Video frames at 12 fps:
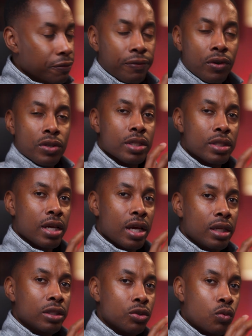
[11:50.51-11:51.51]
versatile
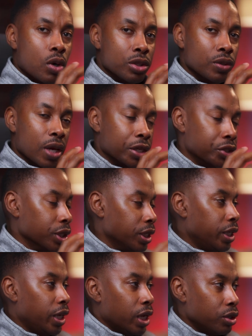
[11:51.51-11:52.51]
into what you actually
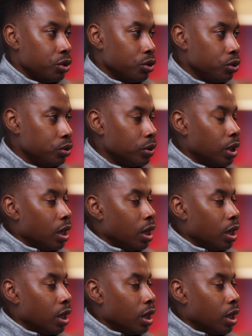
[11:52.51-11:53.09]
can do.